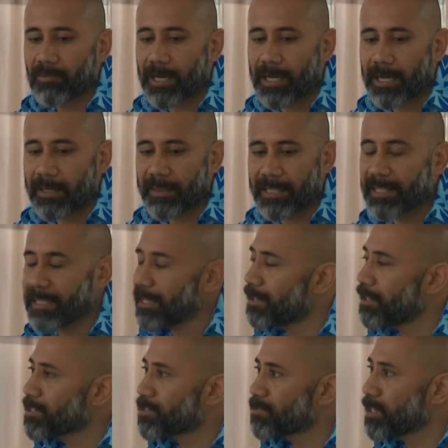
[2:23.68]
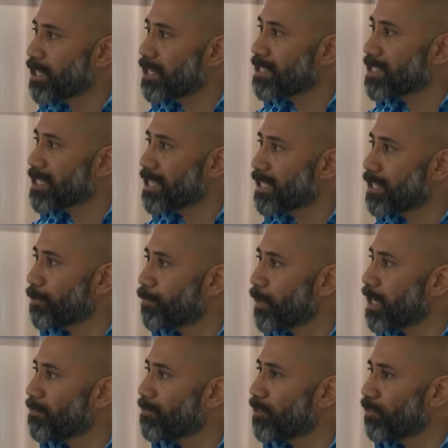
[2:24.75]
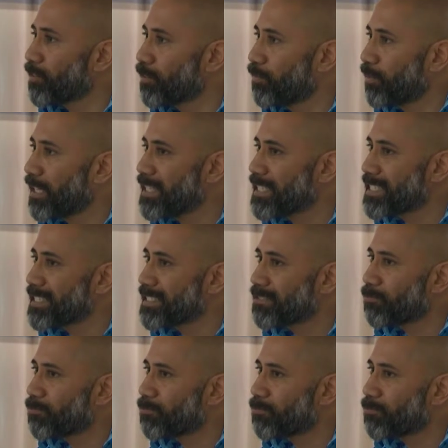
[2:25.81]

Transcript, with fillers: uh, the Australia's uh, Department of Defence,